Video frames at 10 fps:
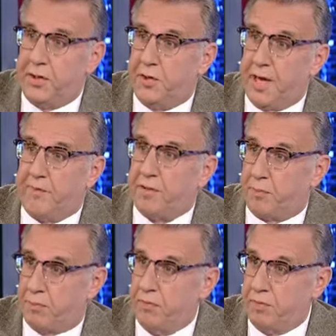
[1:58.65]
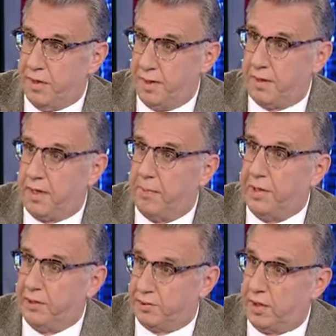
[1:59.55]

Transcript: year you're going to have to prove it companies,